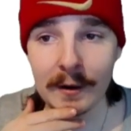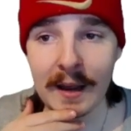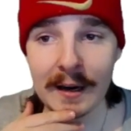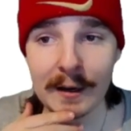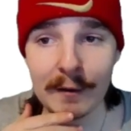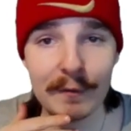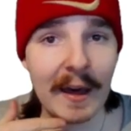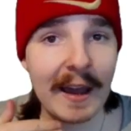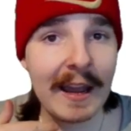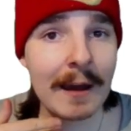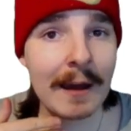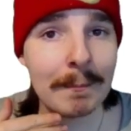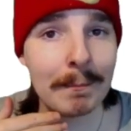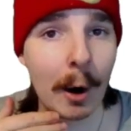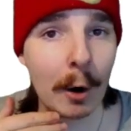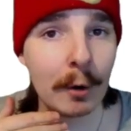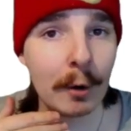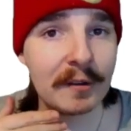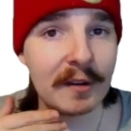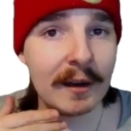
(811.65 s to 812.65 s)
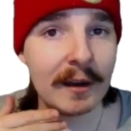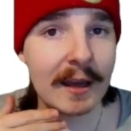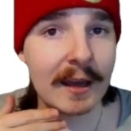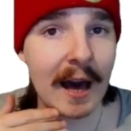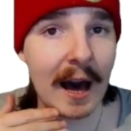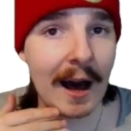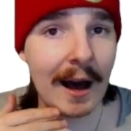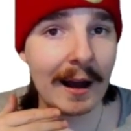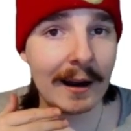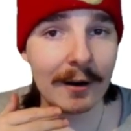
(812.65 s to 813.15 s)
And if they had Mohsin
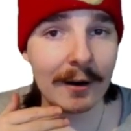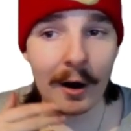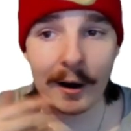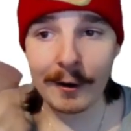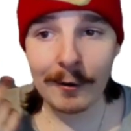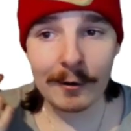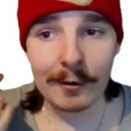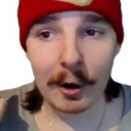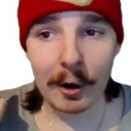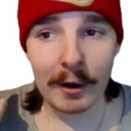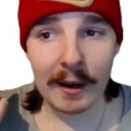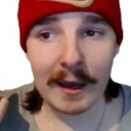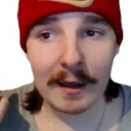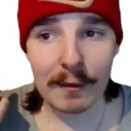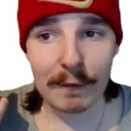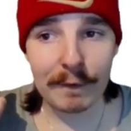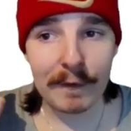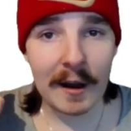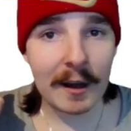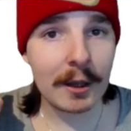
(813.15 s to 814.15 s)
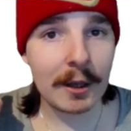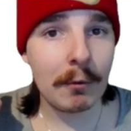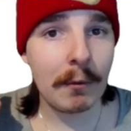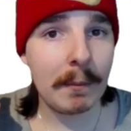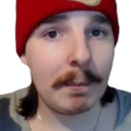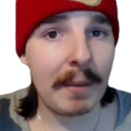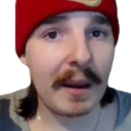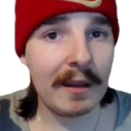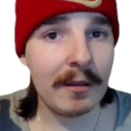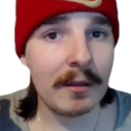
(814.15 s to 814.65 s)
Khan, I don't know how the fuck you
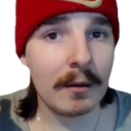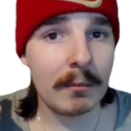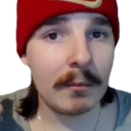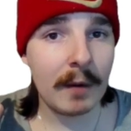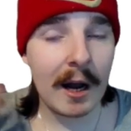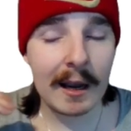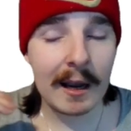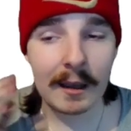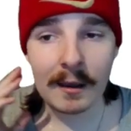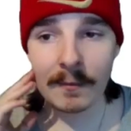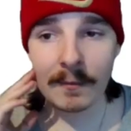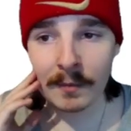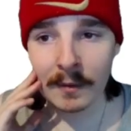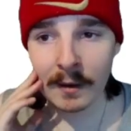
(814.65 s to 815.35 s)
would beat them. Like,